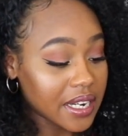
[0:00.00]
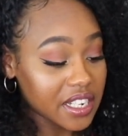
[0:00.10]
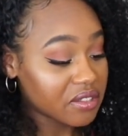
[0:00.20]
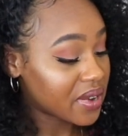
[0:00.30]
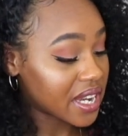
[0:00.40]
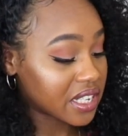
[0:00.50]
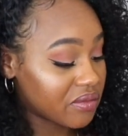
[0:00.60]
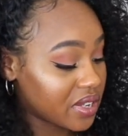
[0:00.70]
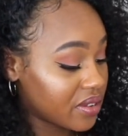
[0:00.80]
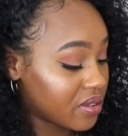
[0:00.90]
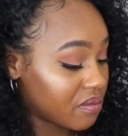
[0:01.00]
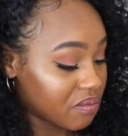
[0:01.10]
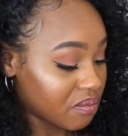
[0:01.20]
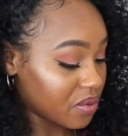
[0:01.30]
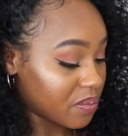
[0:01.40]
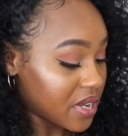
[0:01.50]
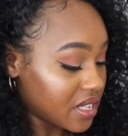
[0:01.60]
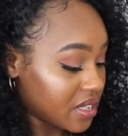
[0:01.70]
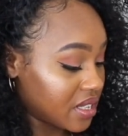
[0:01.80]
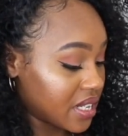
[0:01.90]
these were actually really good
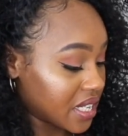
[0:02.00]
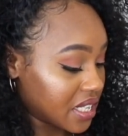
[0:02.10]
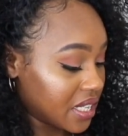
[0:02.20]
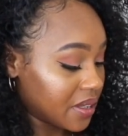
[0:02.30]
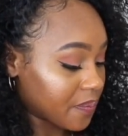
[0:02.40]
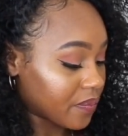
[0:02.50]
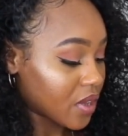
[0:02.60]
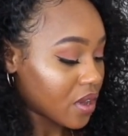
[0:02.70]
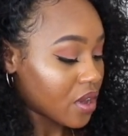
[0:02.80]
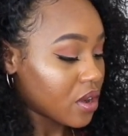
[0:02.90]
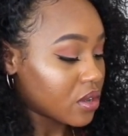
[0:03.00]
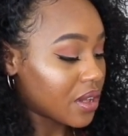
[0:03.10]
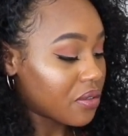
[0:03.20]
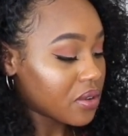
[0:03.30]
purchases actually. So I